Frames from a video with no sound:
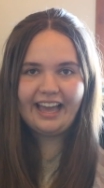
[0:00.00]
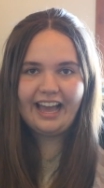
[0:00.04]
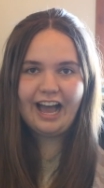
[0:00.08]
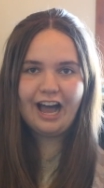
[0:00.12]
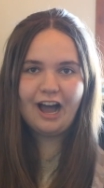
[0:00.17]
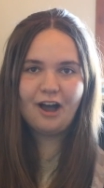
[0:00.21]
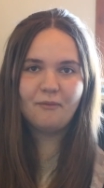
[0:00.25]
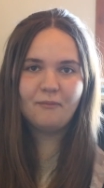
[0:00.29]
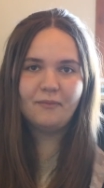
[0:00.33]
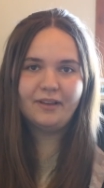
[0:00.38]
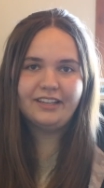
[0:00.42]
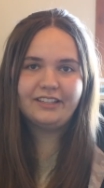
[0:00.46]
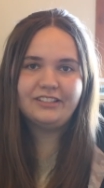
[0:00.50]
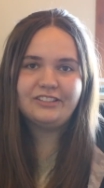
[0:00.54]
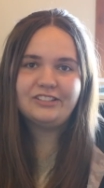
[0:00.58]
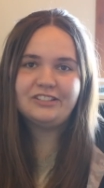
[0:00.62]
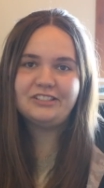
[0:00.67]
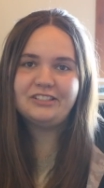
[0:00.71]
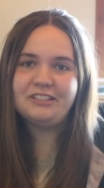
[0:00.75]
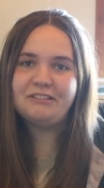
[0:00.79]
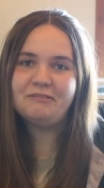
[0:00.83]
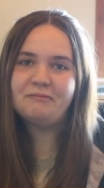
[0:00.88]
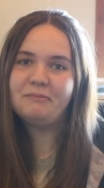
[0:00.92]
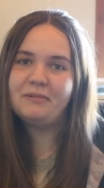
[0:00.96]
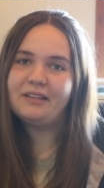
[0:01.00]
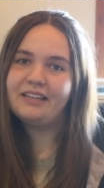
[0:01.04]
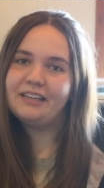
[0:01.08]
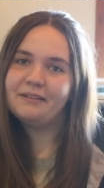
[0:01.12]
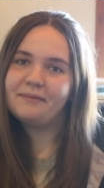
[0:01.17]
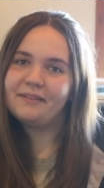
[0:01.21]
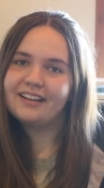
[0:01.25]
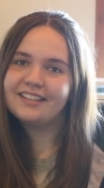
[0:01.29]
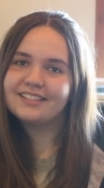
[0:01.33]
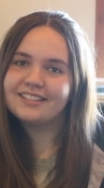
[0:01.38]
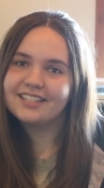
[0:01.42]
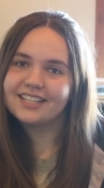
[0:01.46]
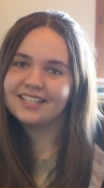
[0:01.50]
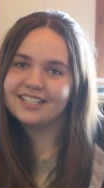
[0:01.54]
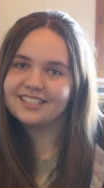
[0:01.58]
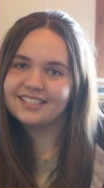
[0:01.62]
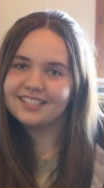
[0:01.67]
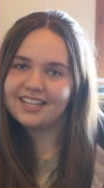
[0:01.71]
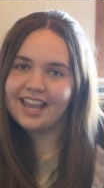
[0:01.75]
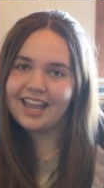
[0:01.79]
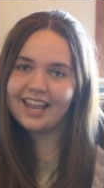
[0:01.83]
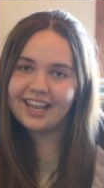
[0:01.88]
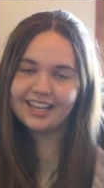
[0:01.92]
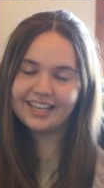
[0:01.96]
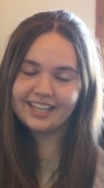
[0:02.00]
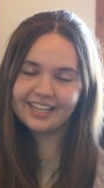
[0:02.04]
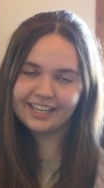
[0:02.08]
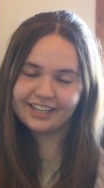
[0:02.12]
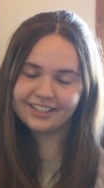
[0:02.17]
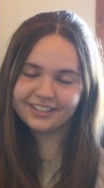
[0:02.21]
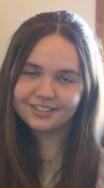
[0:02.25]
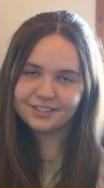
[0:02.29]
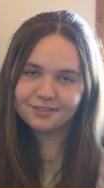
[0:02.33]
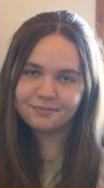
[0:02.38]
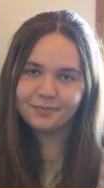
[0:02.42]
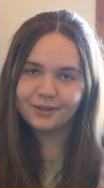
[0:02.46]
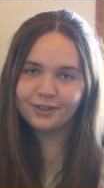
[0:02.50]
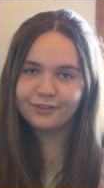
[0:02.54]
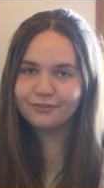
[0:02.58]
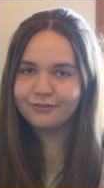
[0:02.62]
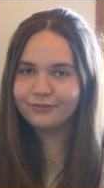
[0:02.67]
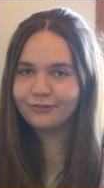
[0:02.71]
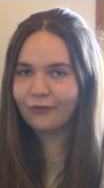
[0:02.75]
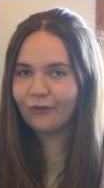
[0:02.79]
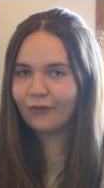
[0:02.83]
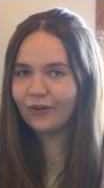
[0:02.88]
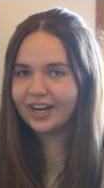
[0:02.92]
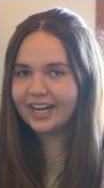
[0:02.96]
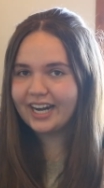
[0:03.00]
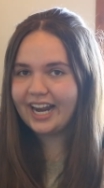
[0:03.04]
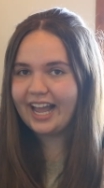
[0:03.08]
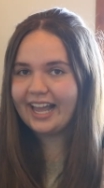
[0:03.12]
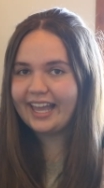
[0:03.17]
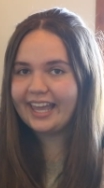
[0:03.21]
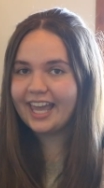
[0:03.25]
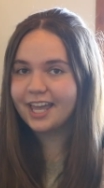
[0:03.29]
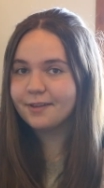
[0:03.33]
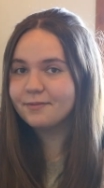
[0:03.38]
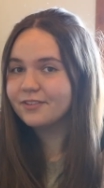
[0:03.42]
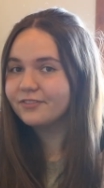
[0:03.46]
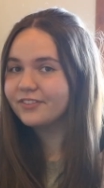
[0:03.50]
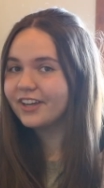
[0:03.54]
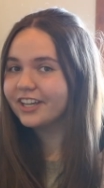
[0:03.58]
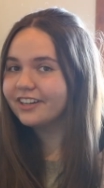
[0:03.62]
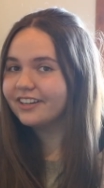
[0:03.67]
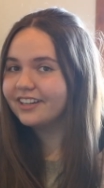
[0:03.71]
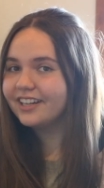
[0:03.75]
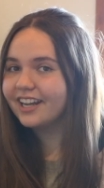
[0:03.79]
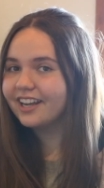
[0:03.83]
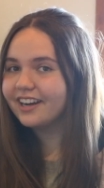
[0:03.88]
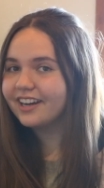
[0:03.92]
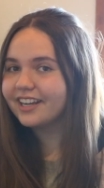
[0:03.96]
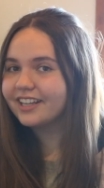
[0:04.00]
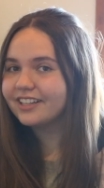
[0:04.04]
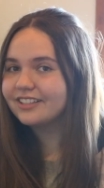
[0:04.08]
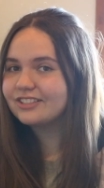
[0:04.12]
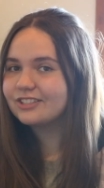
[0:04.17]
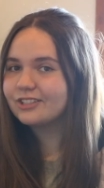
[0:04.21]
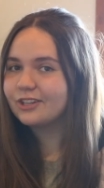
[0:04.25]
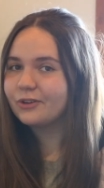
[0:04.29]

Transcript: Um, it should be about six to eight years before I am a veterinarian,